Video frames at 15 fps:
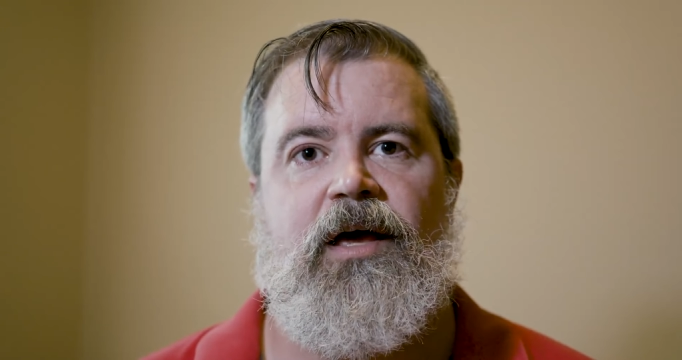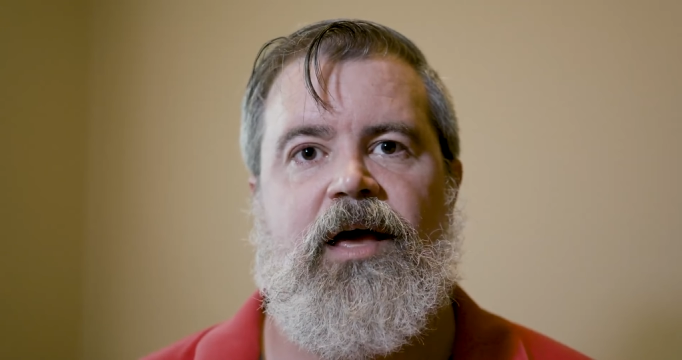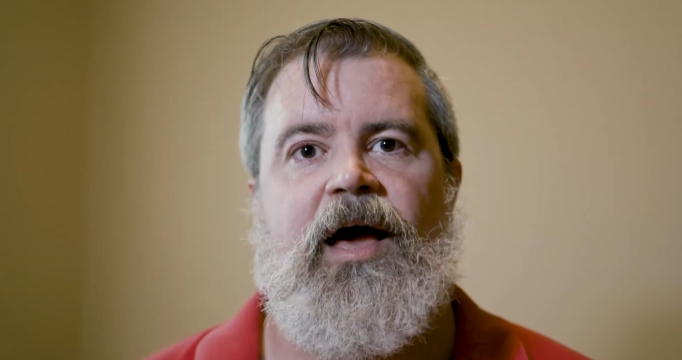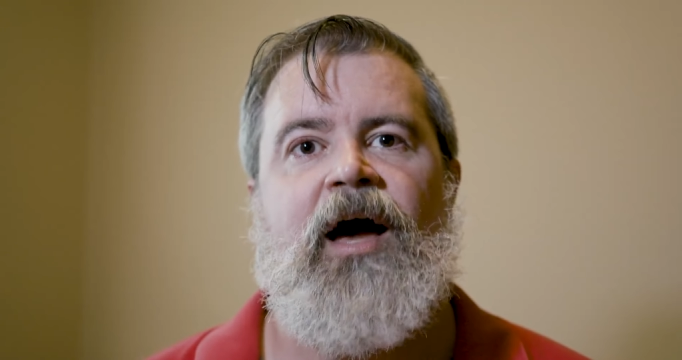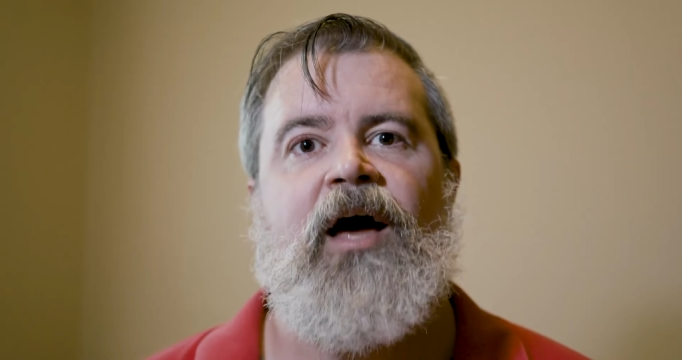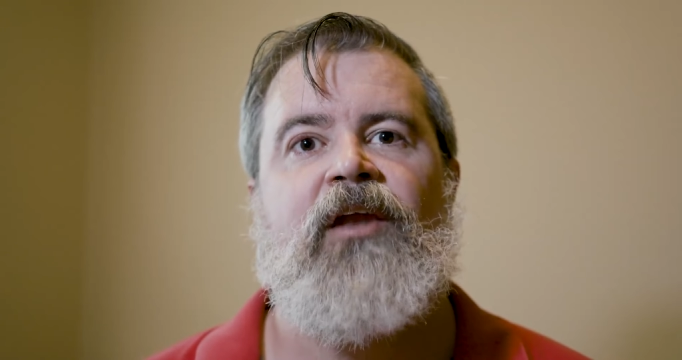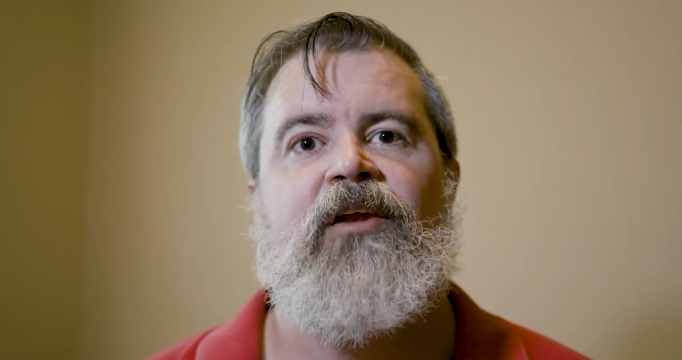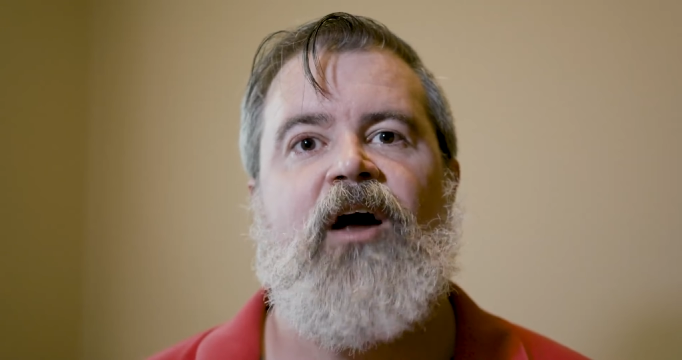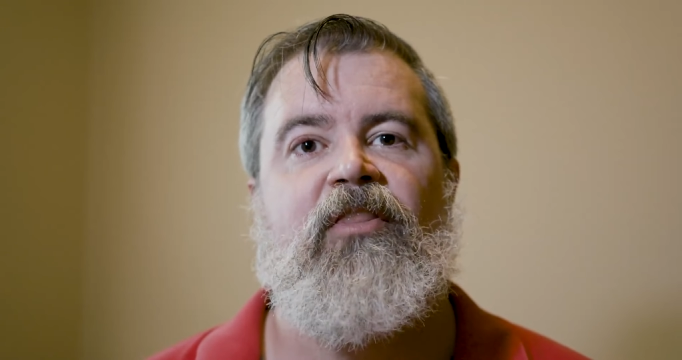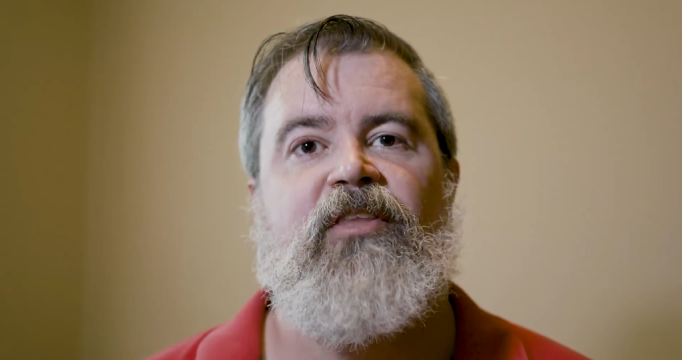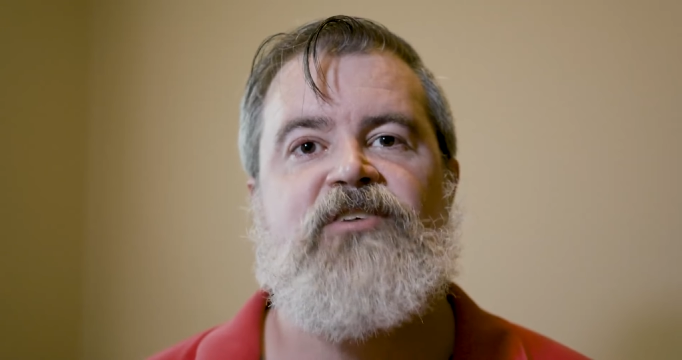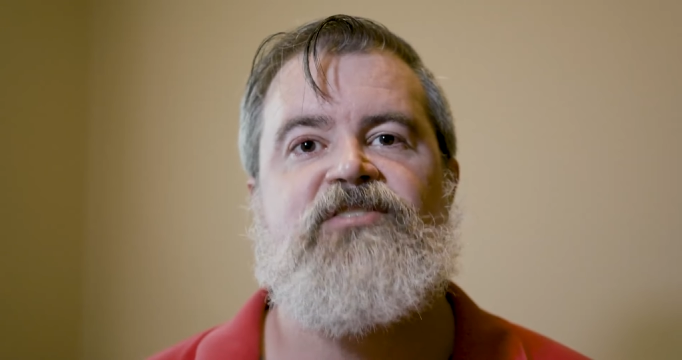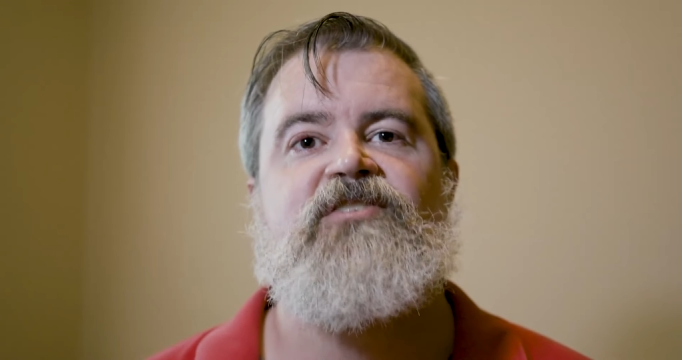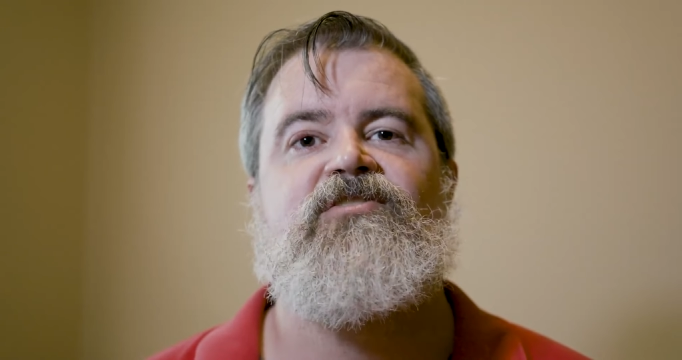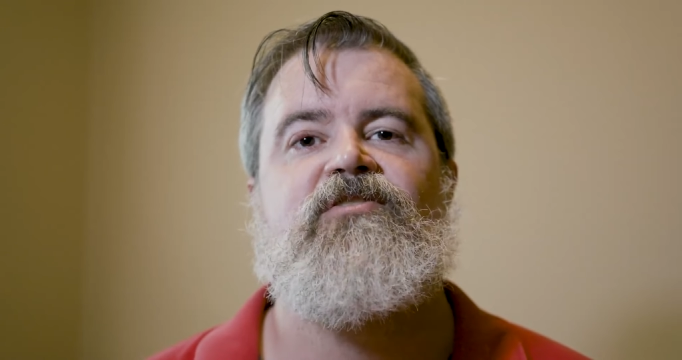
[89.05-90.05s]
And now
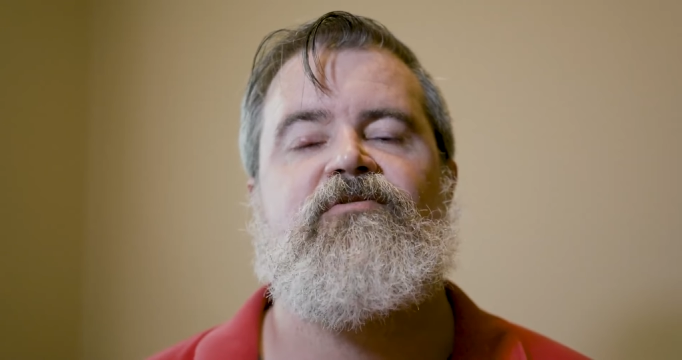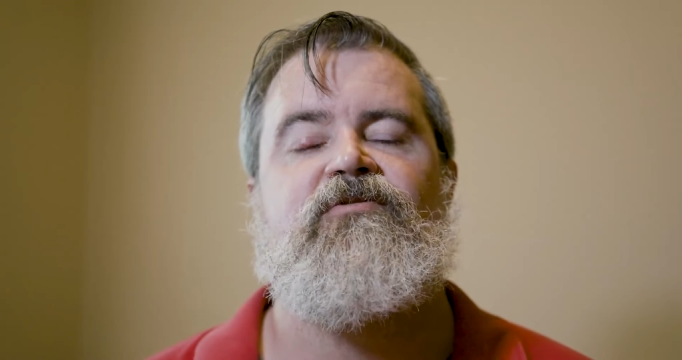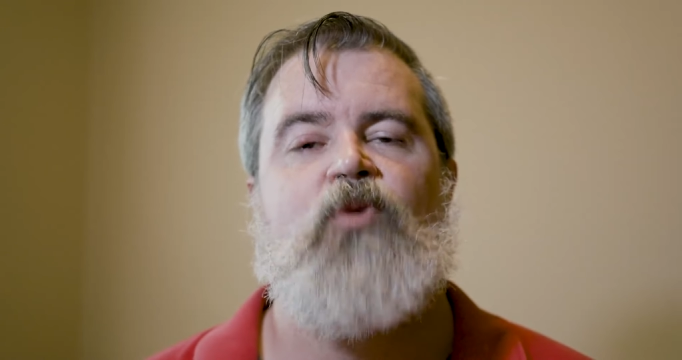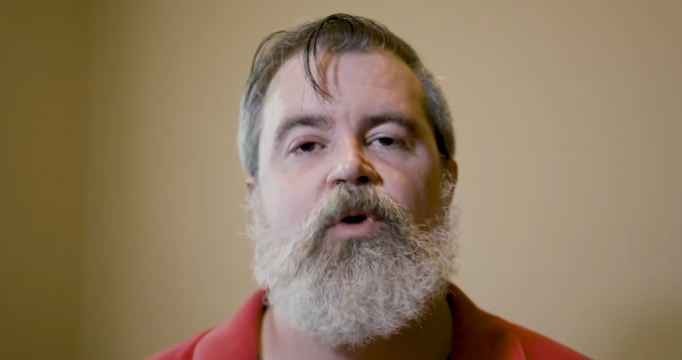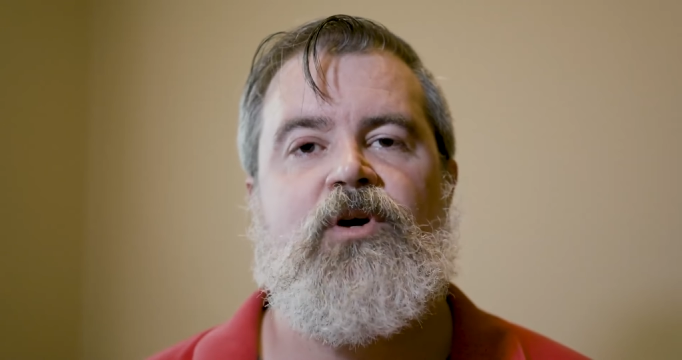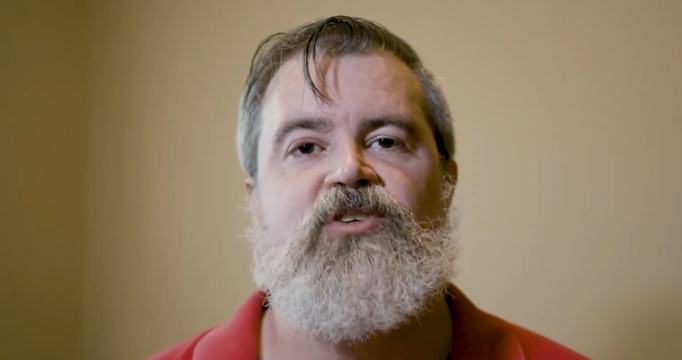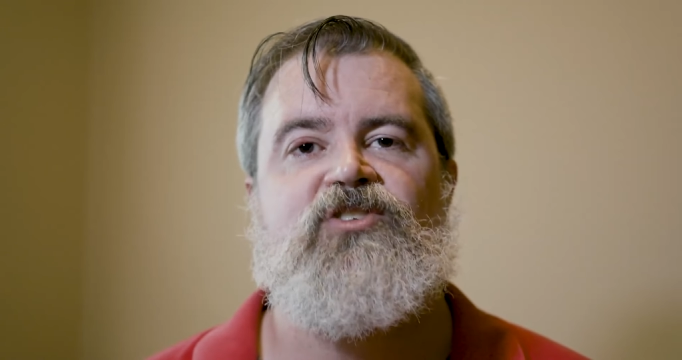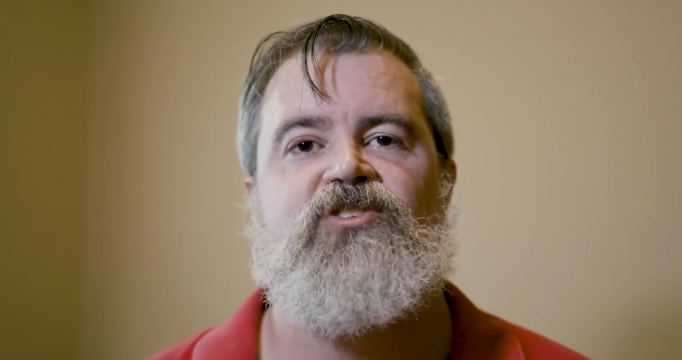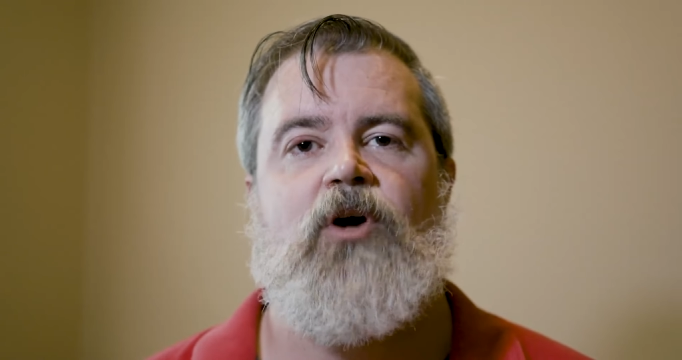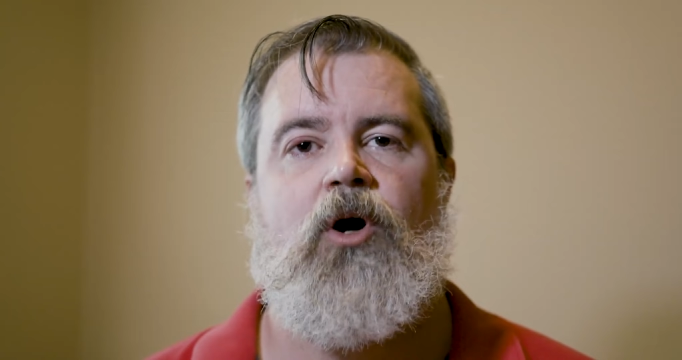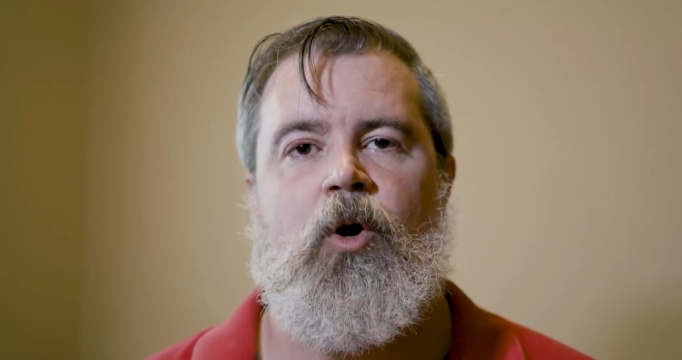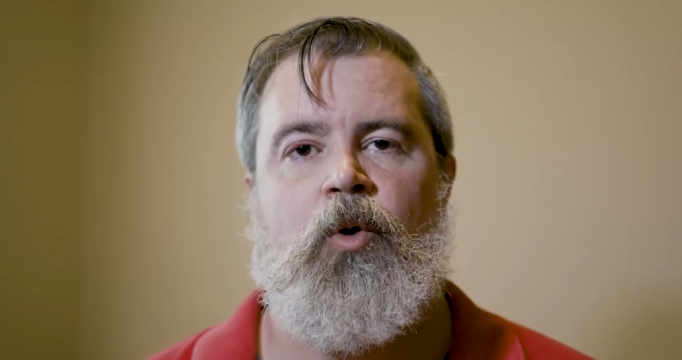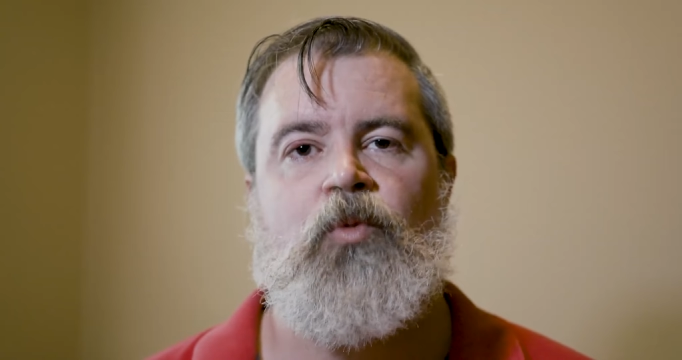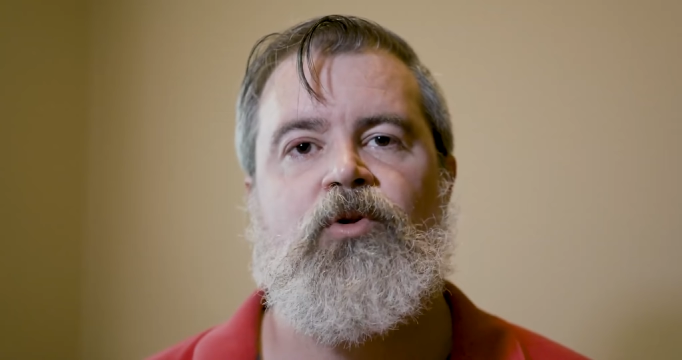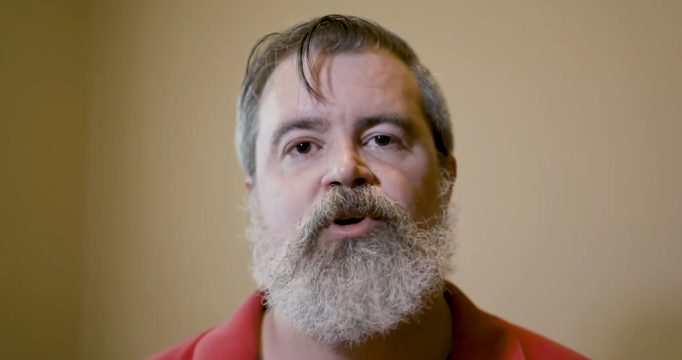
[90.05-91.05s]
this is a
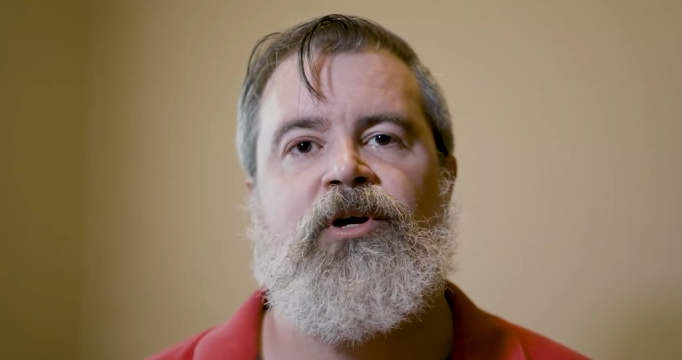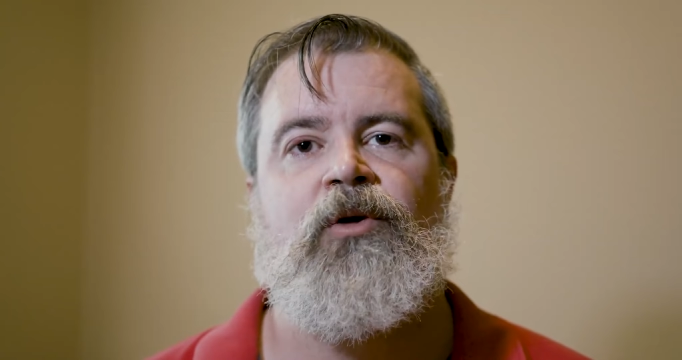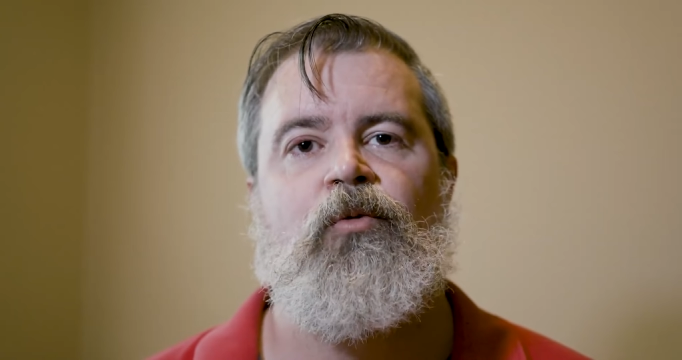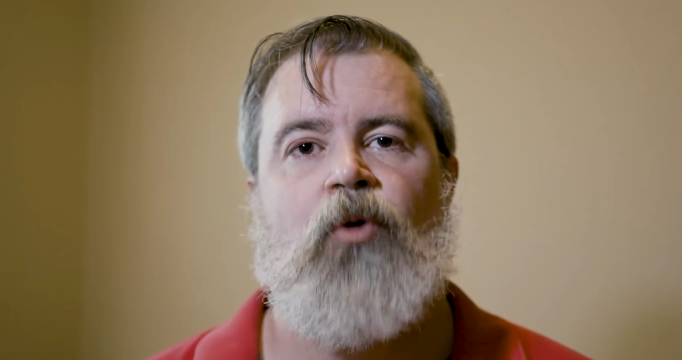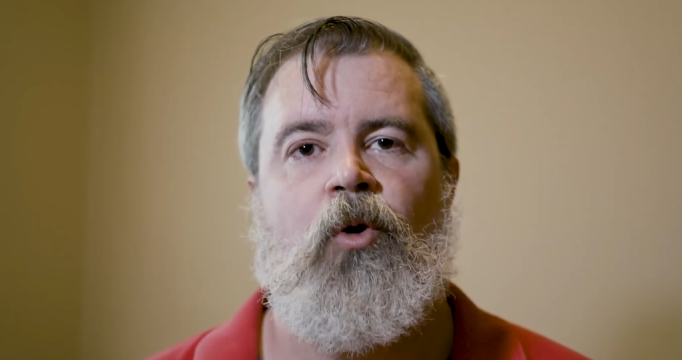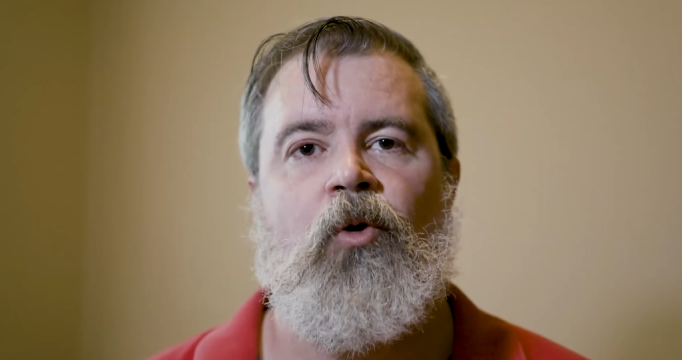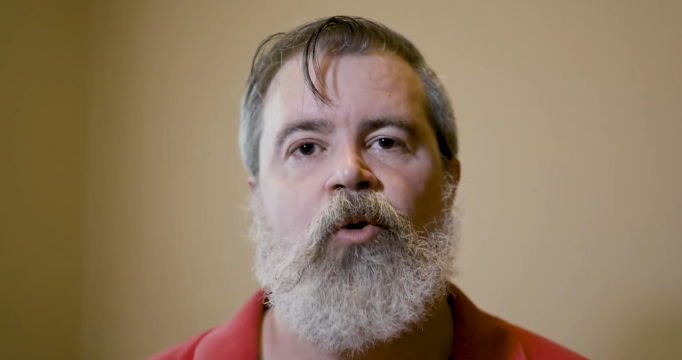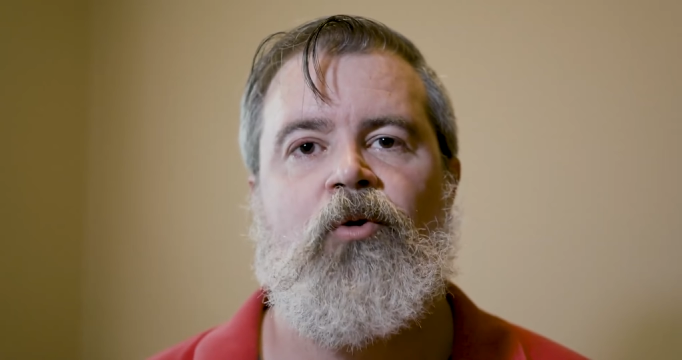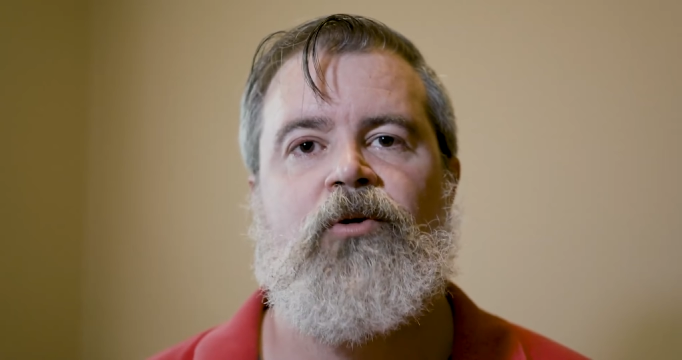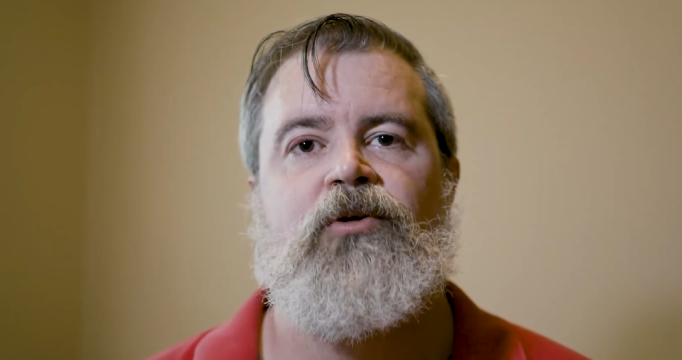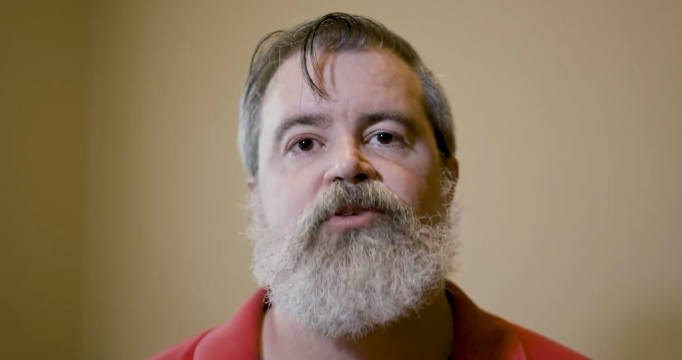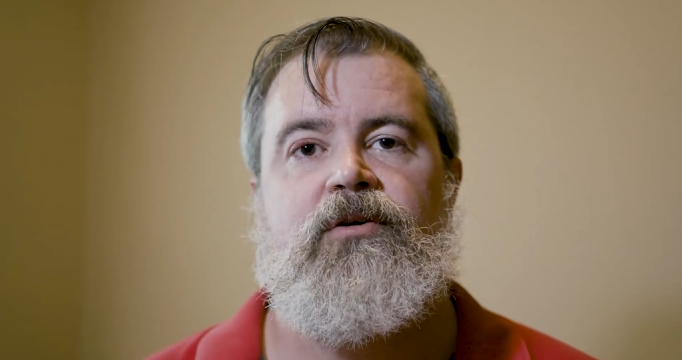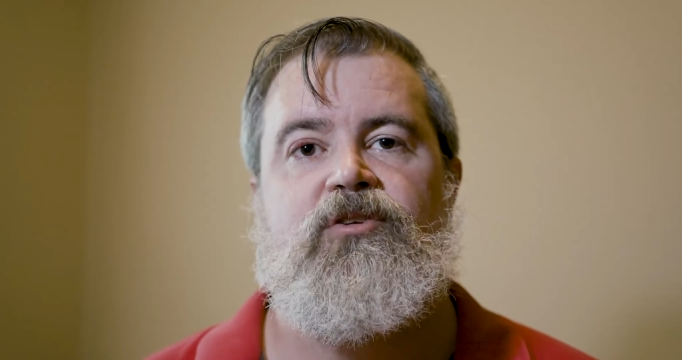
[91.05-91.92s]
voice-only role,